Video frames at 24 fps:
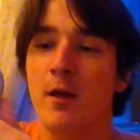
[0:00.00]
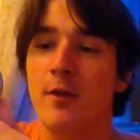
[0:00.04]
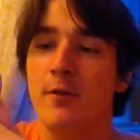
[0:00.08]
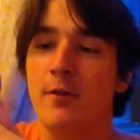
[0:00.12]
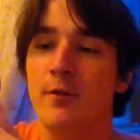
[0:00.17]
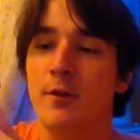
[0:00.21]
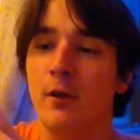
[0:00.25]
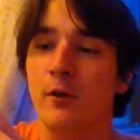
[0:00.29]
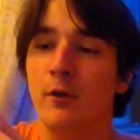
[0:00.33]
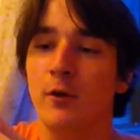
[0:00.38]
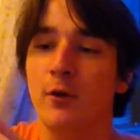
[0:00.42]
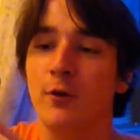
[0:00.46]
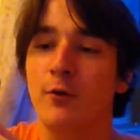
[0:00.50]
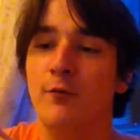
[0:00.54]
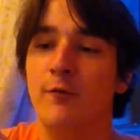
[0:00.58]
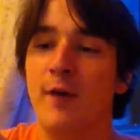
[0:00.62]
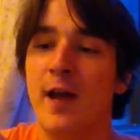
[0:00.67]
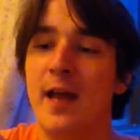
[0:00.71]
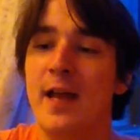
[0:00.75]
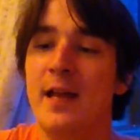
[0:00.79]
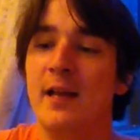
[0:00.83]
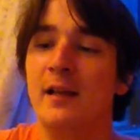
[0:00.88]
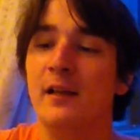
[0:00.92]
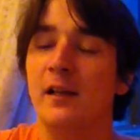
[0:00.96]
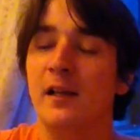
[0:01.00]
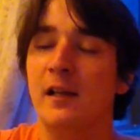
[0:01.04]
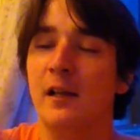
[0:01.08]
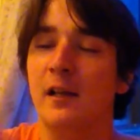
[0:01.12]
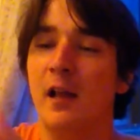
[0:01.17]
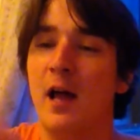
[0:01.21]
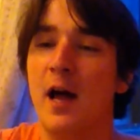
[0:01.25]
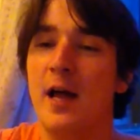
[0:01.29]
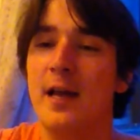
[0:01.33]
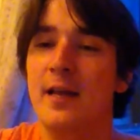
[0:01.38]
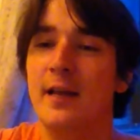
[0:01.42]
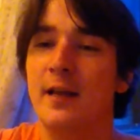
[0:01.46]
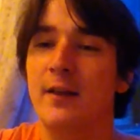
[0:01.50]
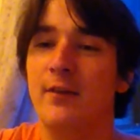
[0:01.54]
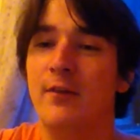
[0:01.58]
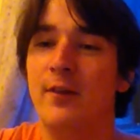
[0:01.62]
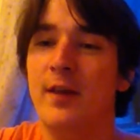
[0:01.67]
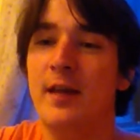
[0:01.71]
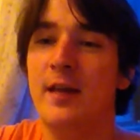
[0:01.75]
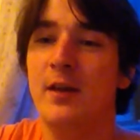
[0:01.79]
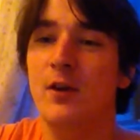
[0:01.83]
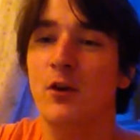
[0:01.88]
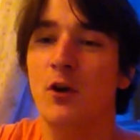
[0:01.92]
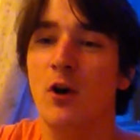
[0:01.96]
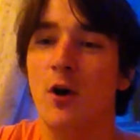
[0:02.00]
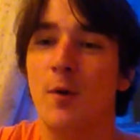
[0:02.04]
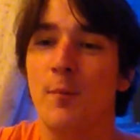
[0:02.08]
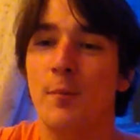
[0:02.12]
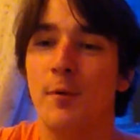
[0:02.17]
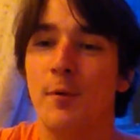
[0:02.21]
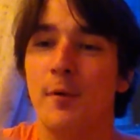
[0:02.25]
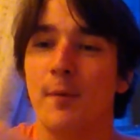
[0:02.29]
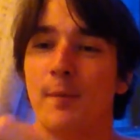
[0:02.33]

that looks vaguely like a teacup.